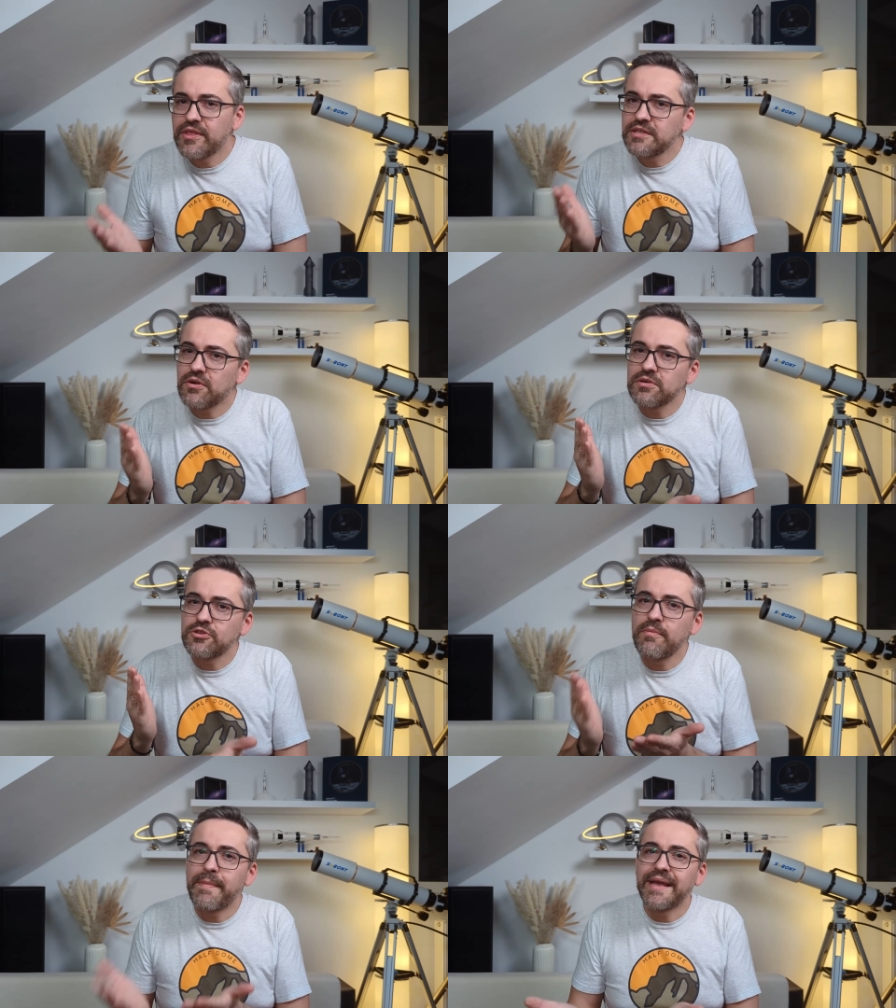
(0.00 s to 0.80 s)
this
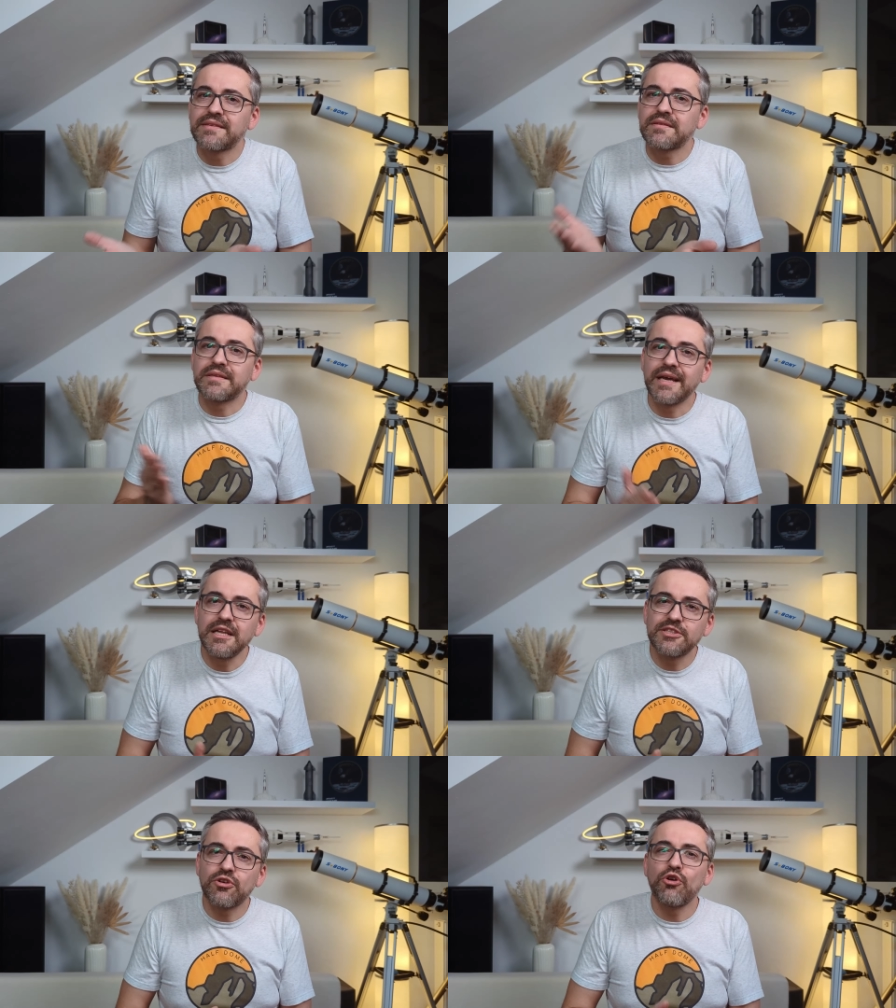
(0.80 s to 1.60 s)
also makes the
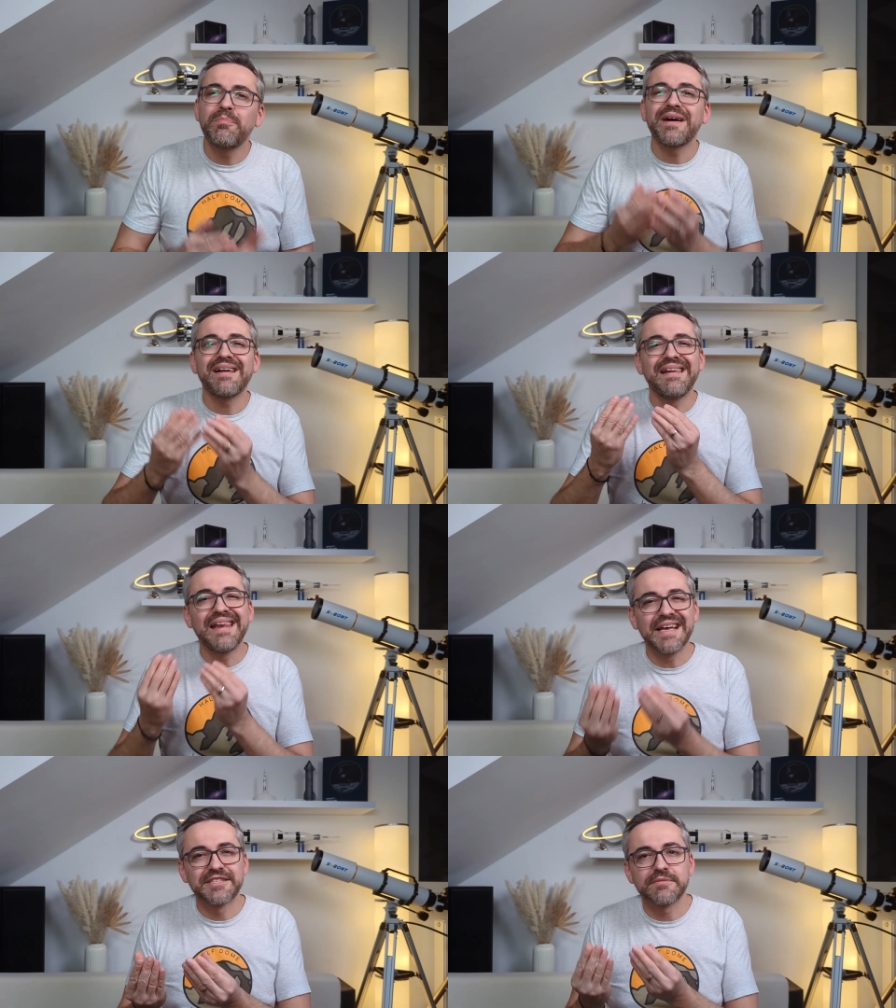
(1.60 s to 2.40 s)
telescope
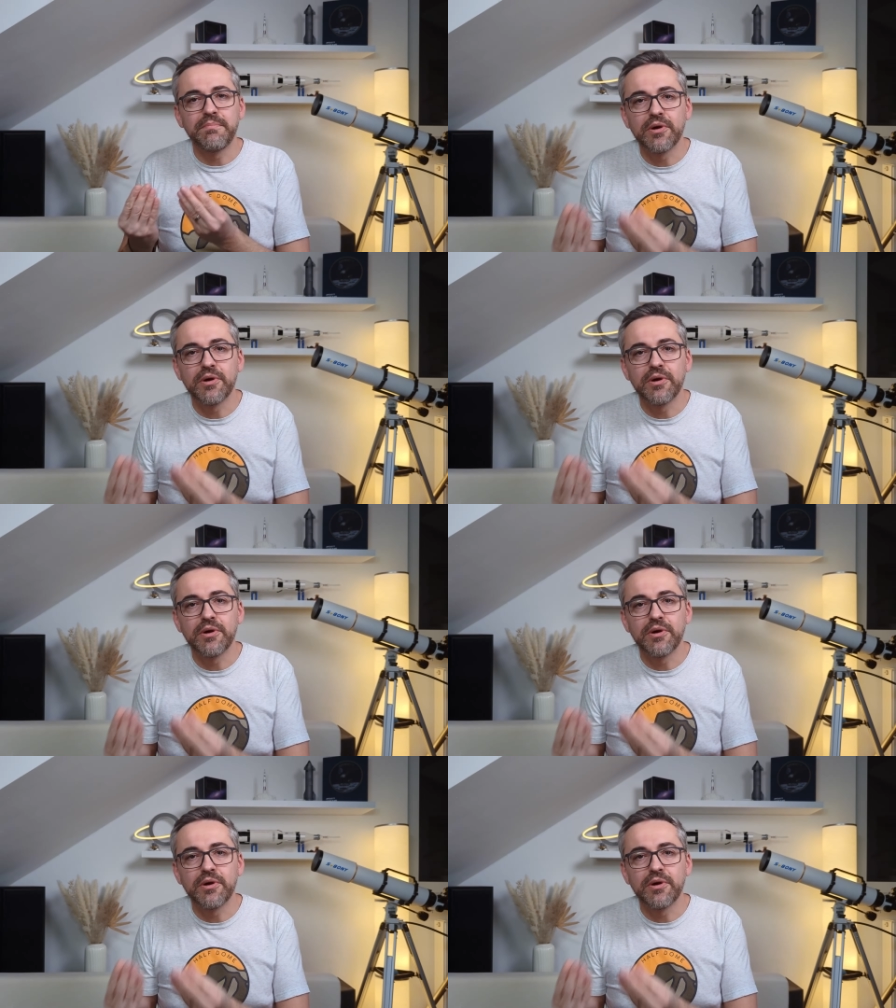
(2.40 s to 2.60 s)
less